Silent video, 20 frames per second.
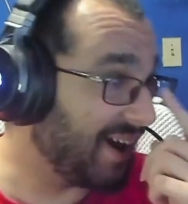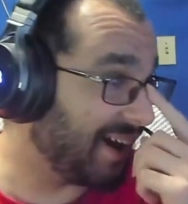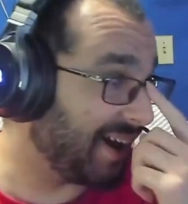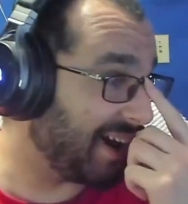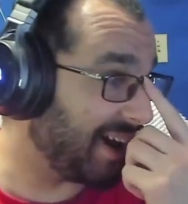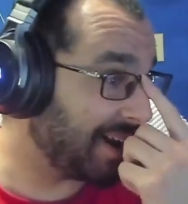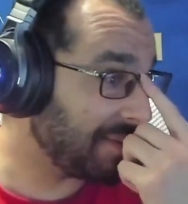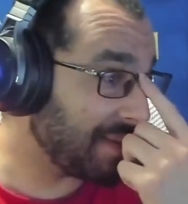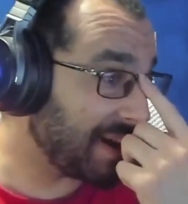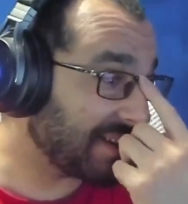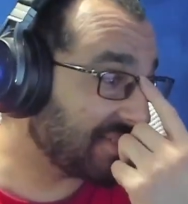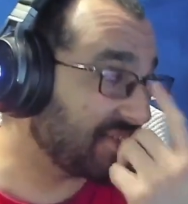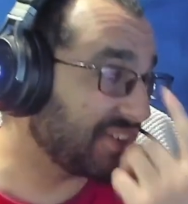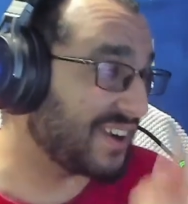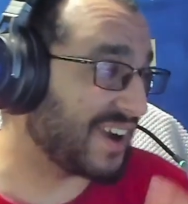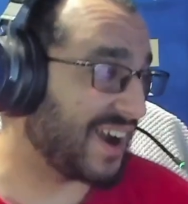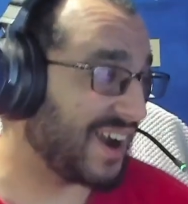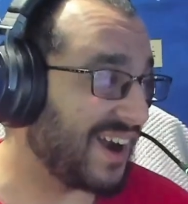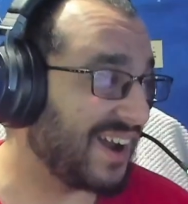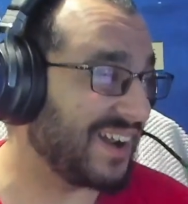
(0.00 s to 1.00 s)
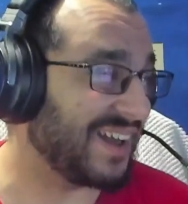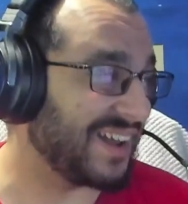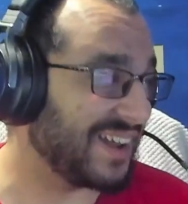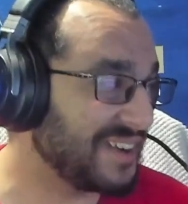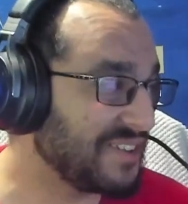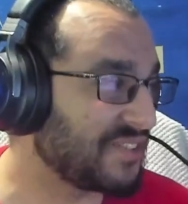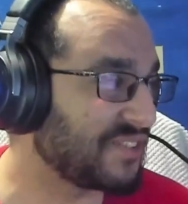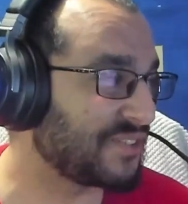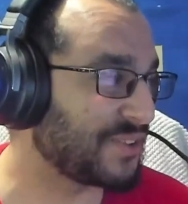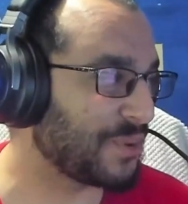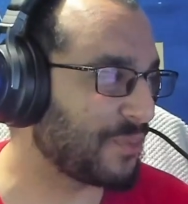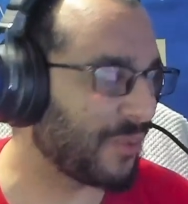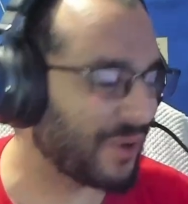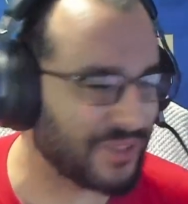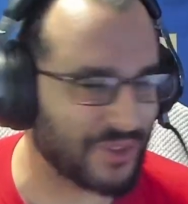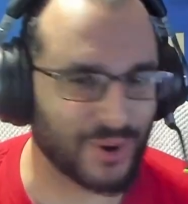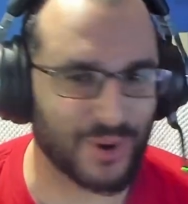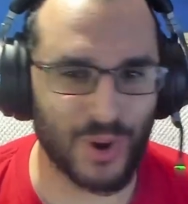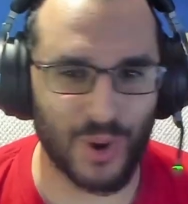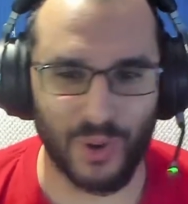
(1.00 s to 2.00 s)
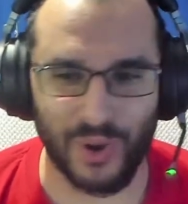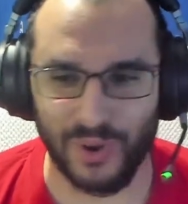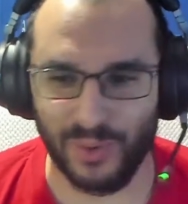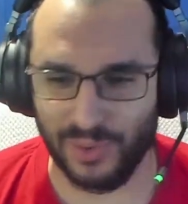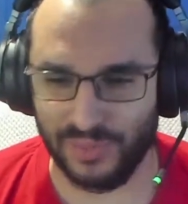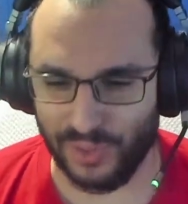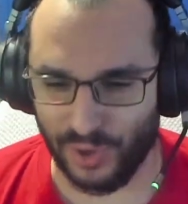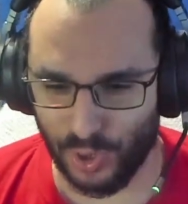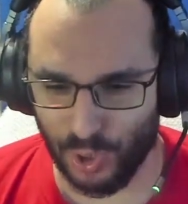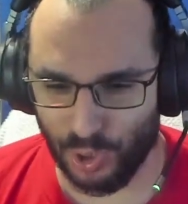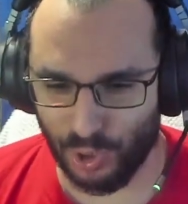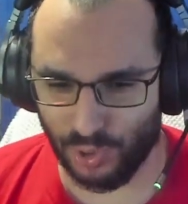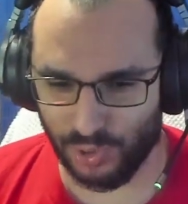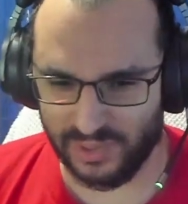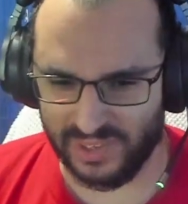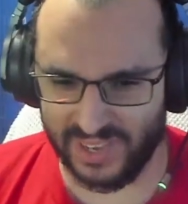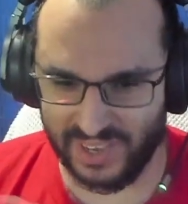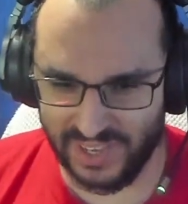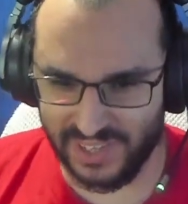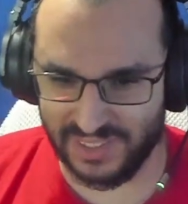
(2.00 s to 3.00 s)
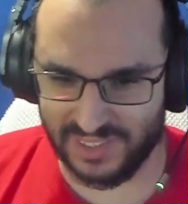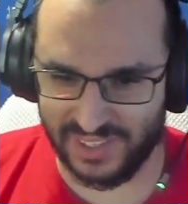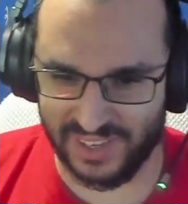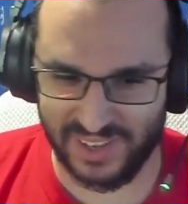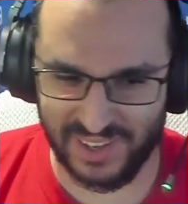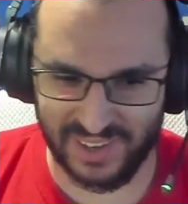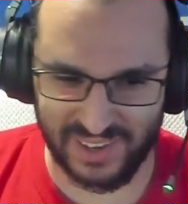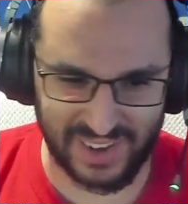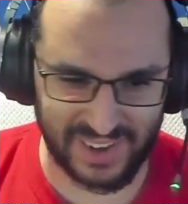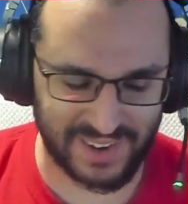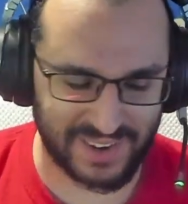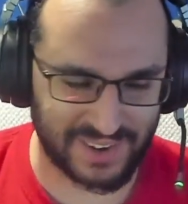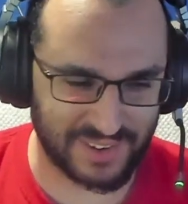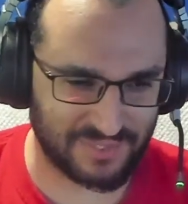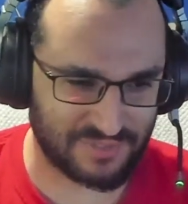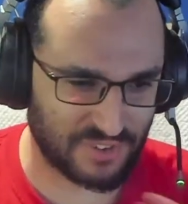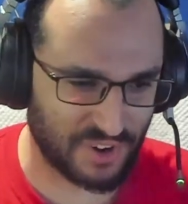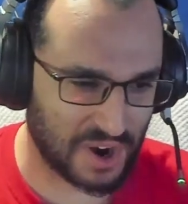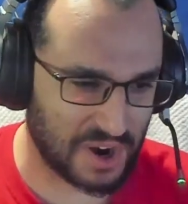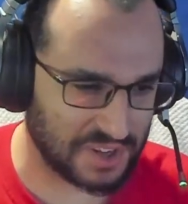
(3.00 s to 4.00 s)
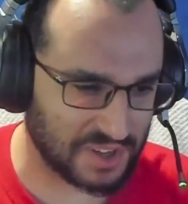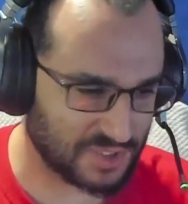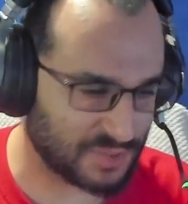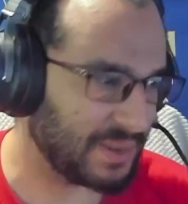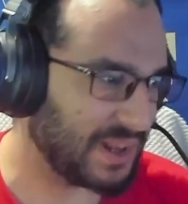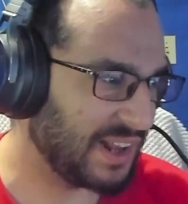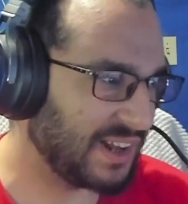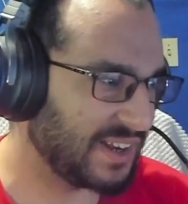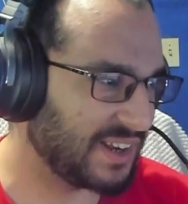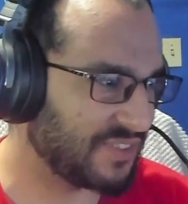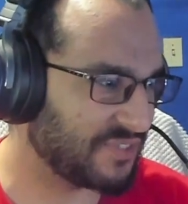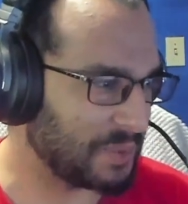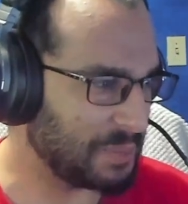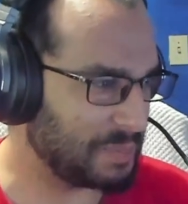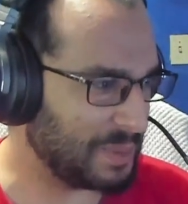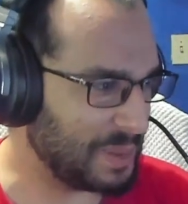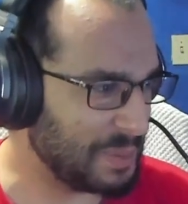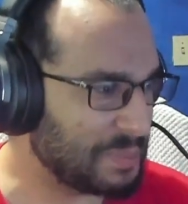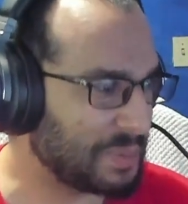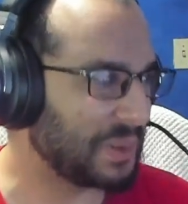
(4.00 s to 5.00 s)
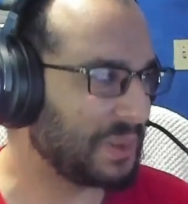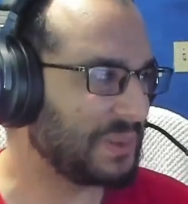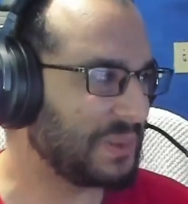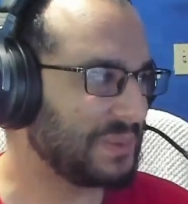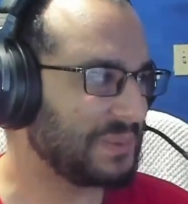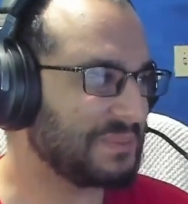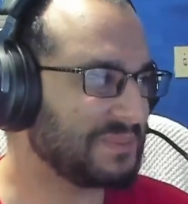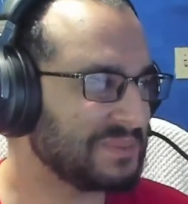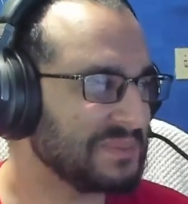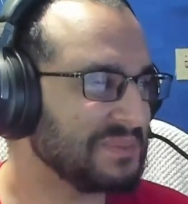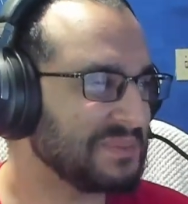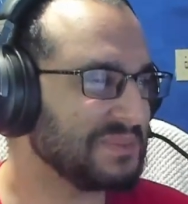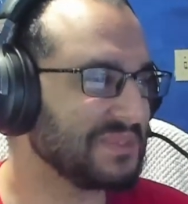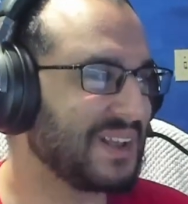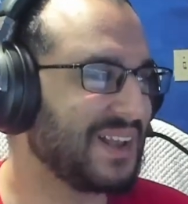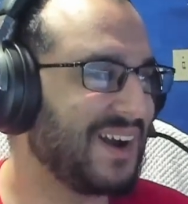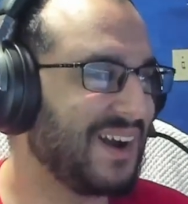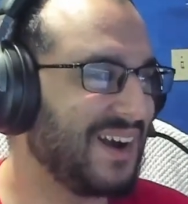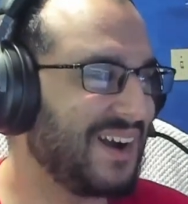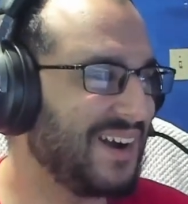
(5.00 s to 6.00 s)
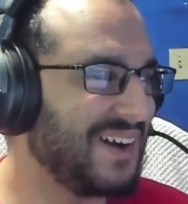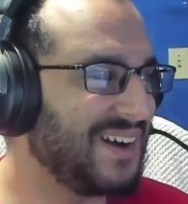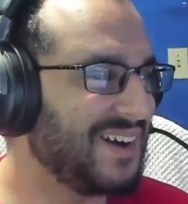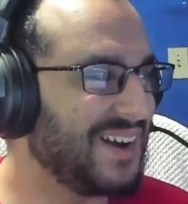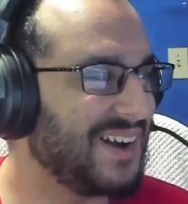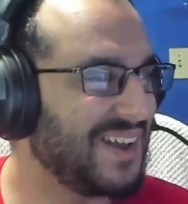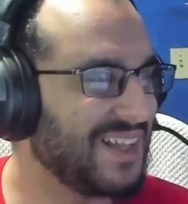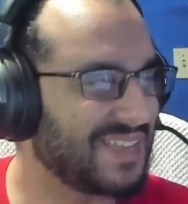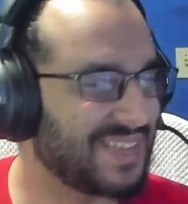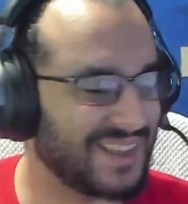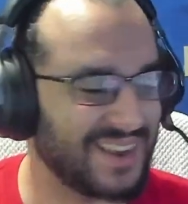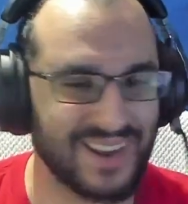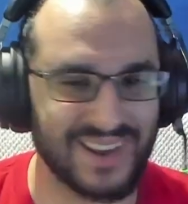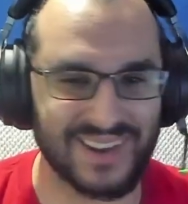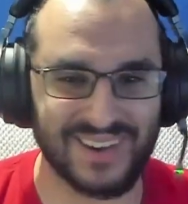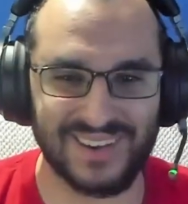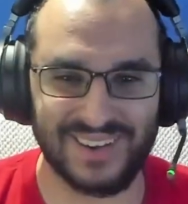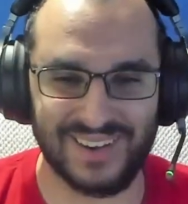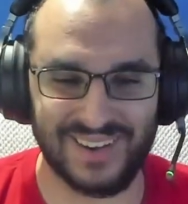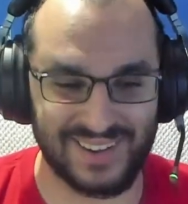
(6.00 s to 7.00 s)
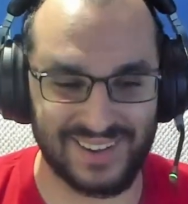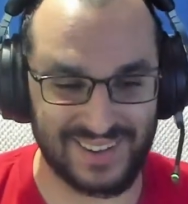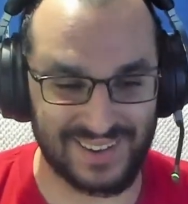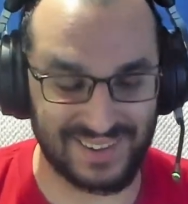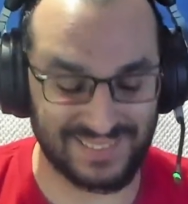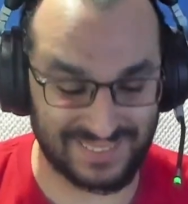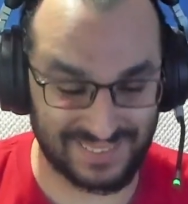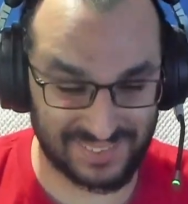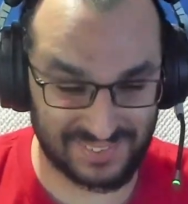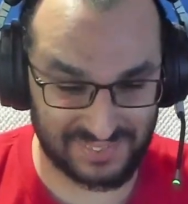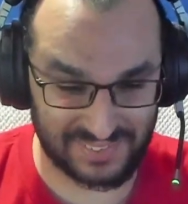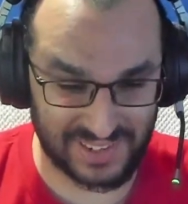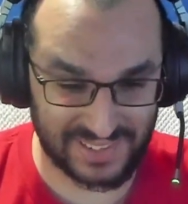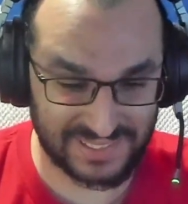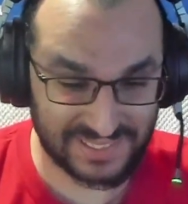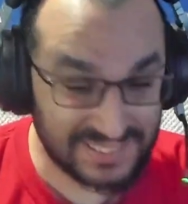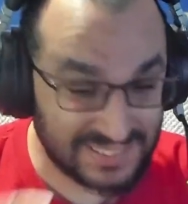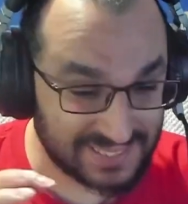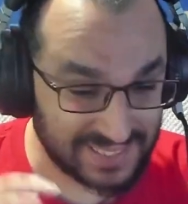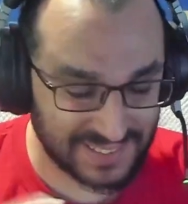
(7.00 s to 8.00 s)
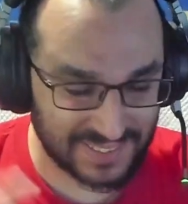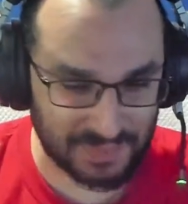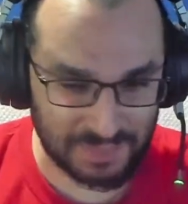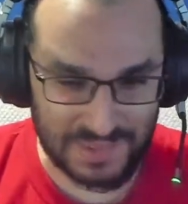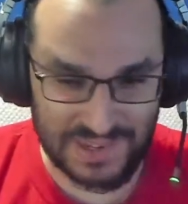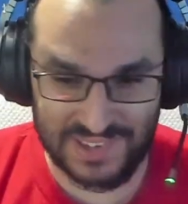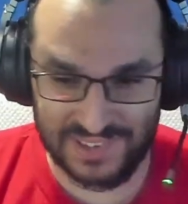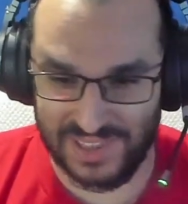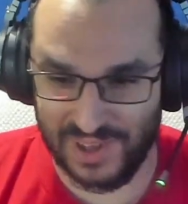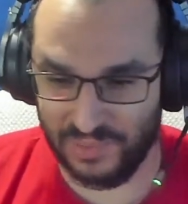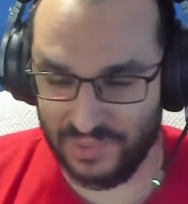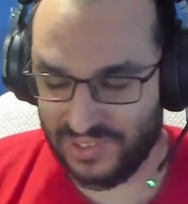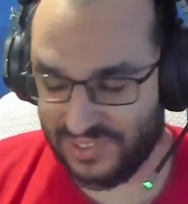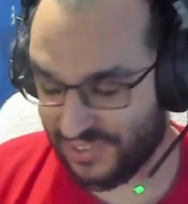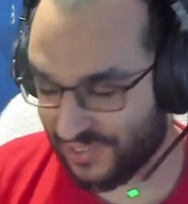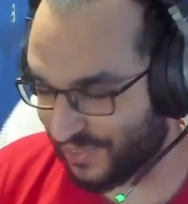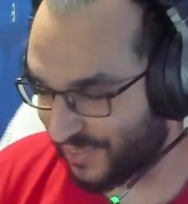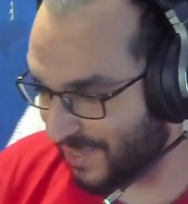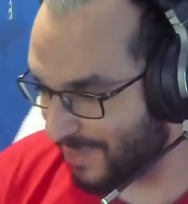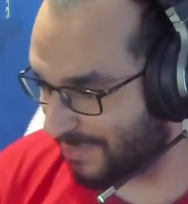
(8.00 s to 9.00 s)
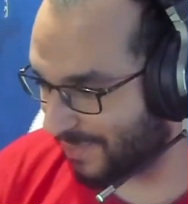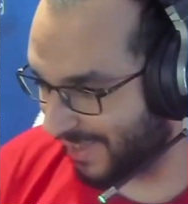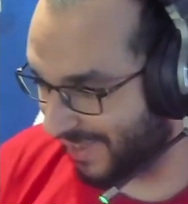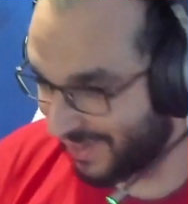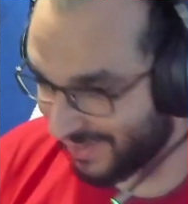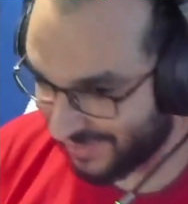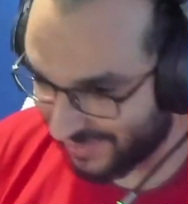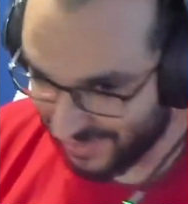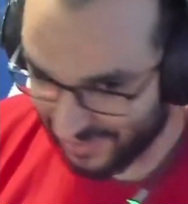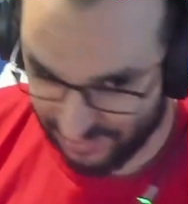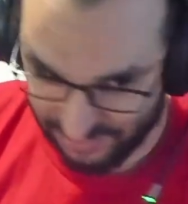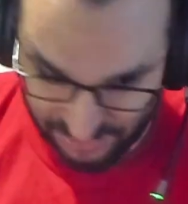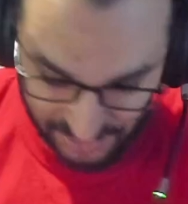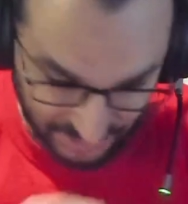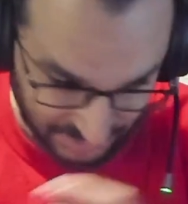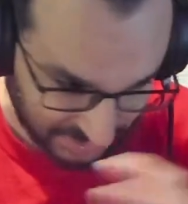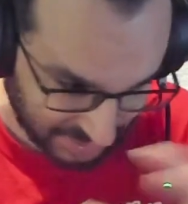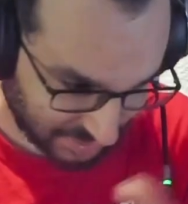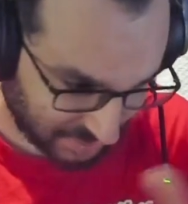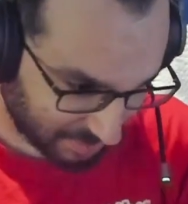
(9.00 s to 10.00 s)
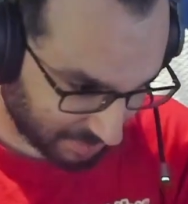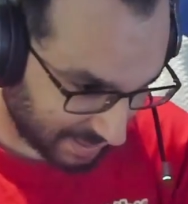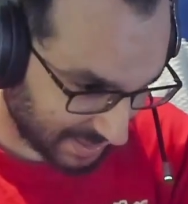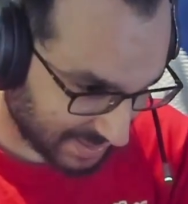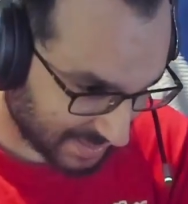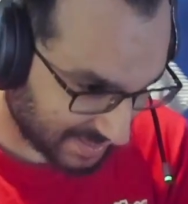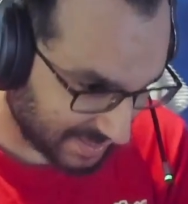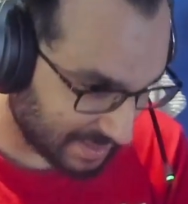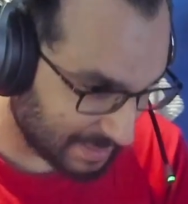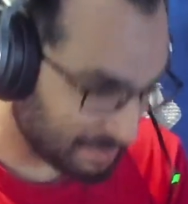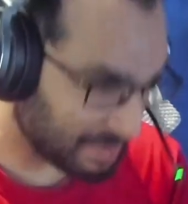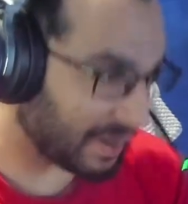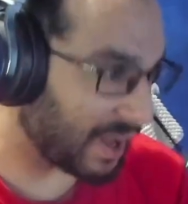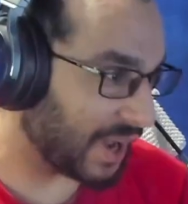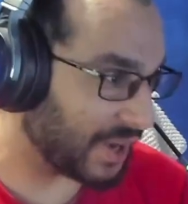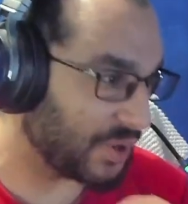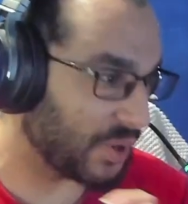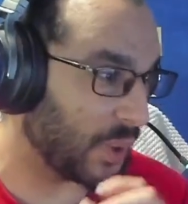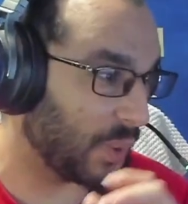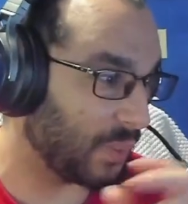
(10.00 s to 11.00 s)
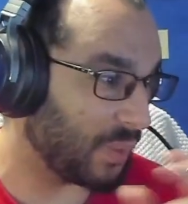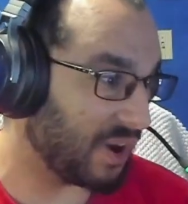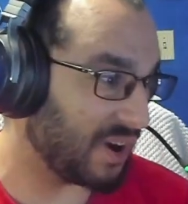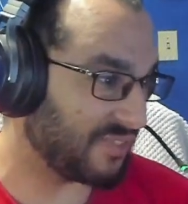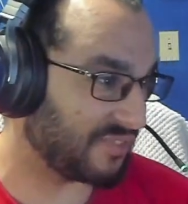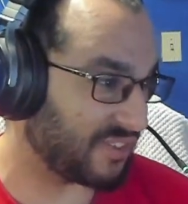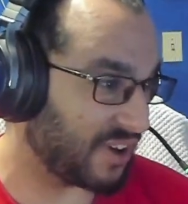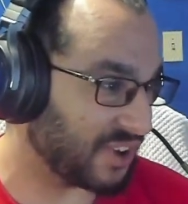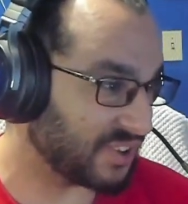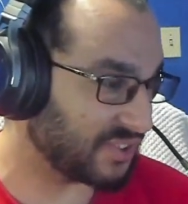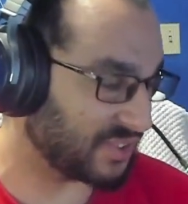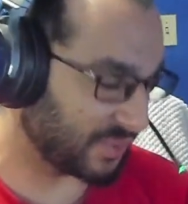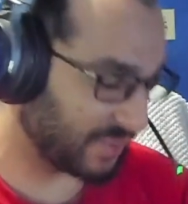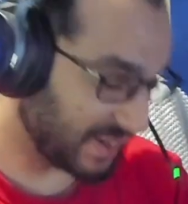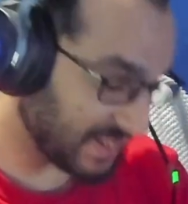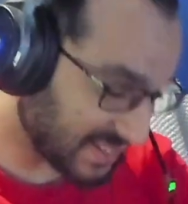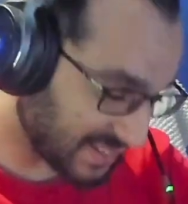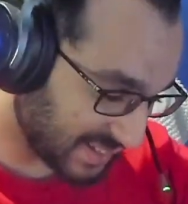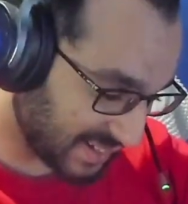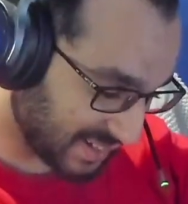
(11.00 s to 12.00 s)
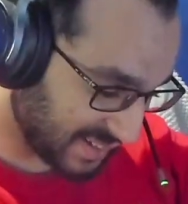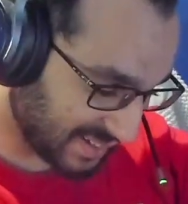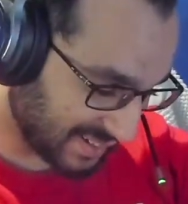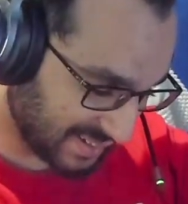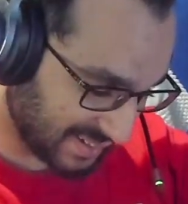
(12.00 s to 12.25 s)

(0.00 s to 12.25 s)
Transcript: I'm actually kind of interested where they're going with the whole Caitlyn and Frost being different people thing. At least this means that we still keep Caitlyn if Frost gets arrested, but I don't want Frost arrested